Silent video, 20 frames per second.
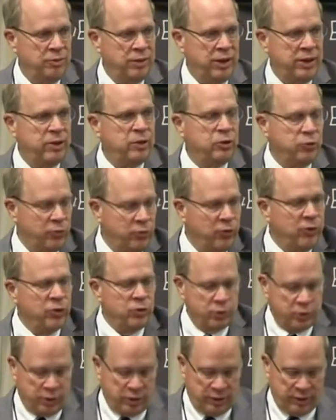That is
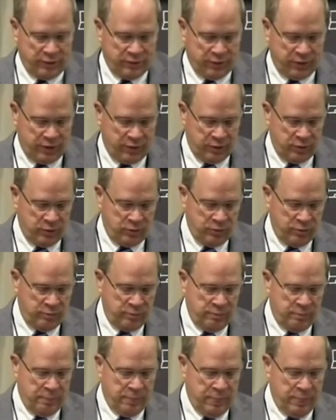physical evidence.
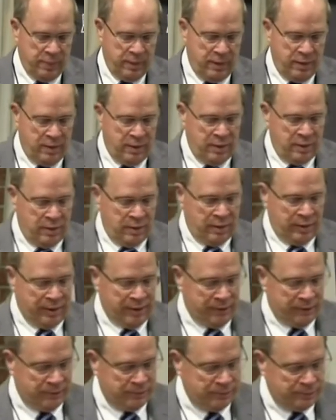
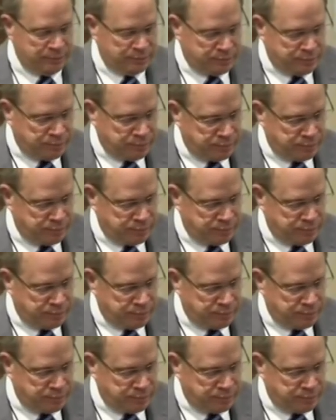Now,